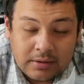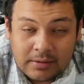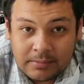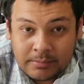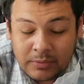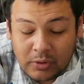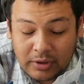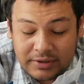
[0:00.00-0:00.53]

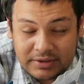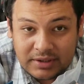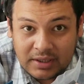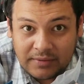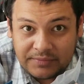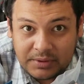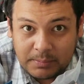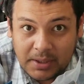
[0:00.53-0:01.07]
More
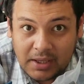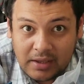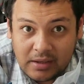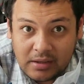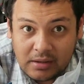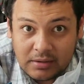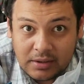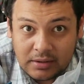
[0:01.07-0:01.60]
stuff to
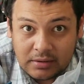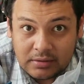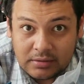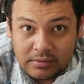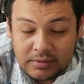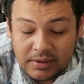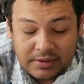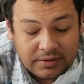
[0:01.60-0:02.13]
build.
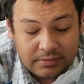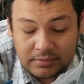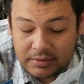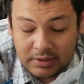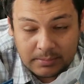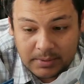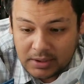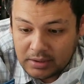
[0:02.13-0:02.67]
Who doesn't
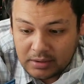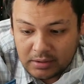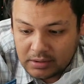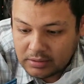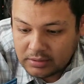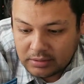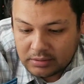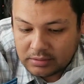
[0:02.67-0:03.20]
want to
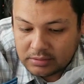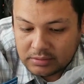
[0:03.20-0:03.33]
build?